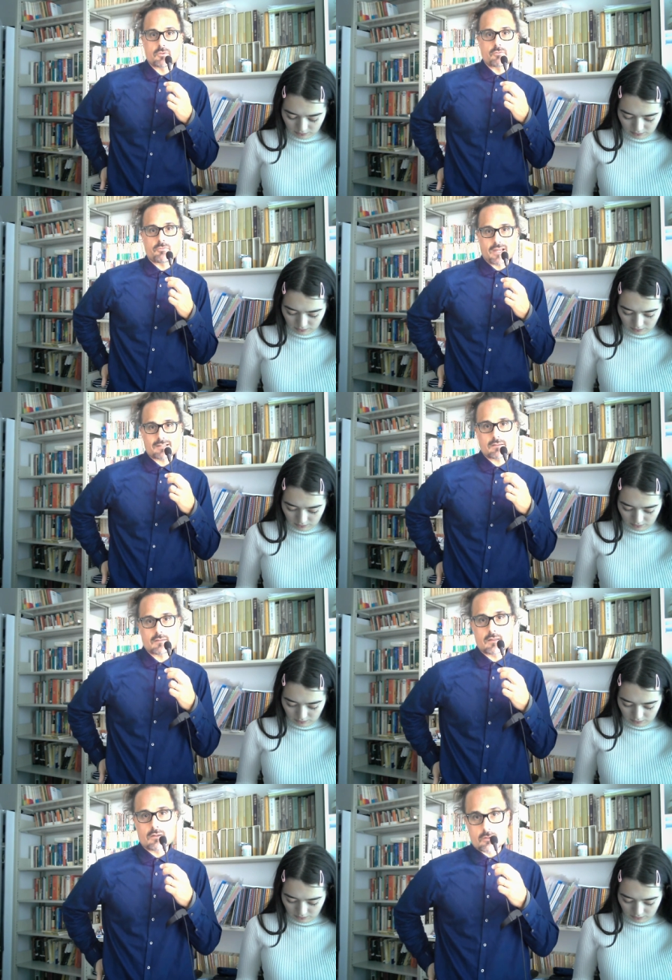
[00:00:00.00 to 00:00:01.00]
in fact
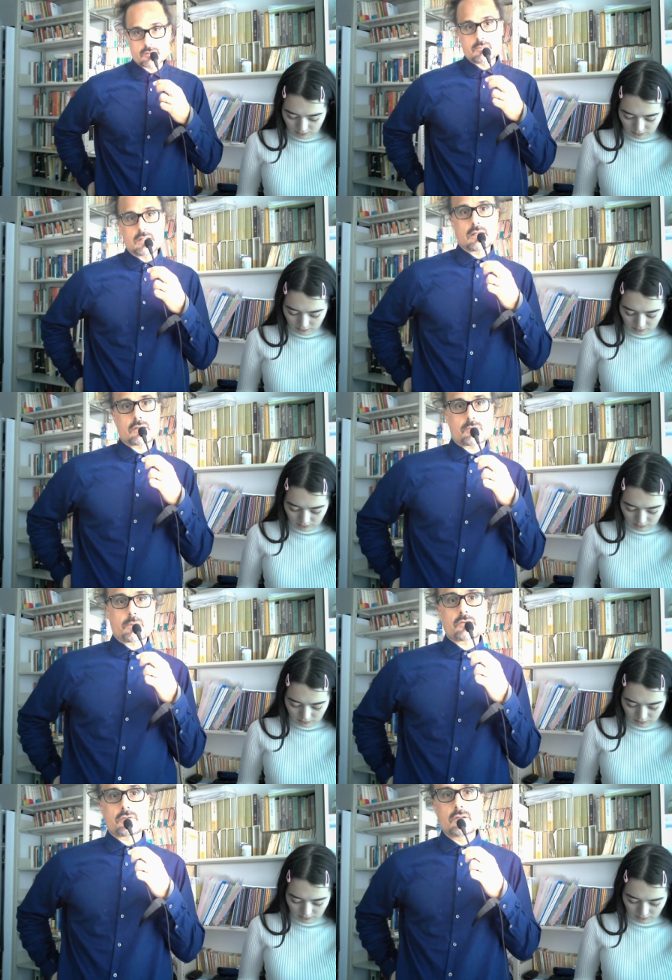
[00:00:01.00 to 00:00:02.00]
the ultimate
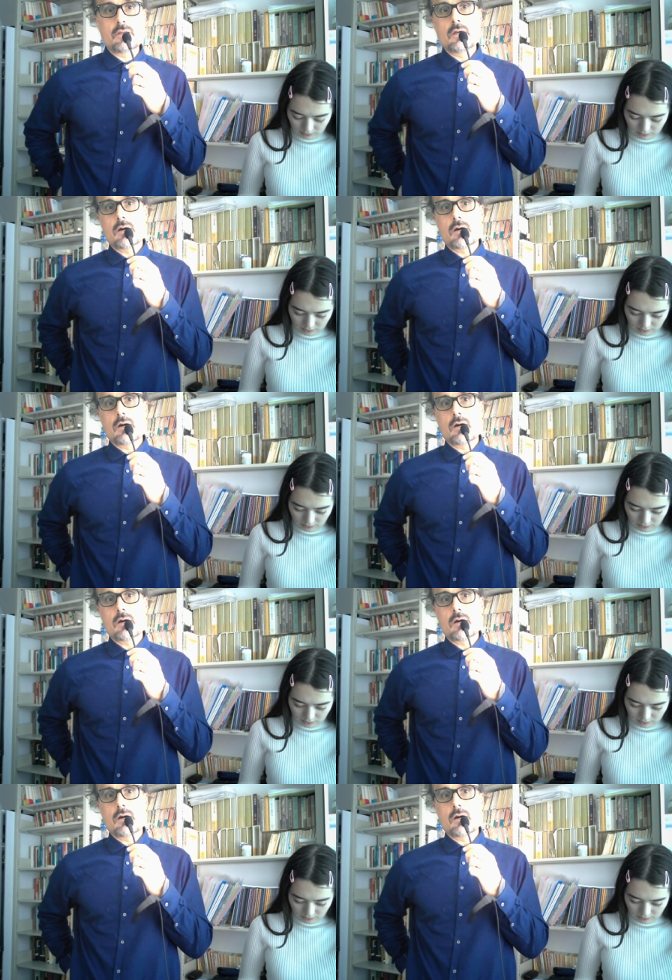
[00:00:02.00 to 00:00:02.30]
expression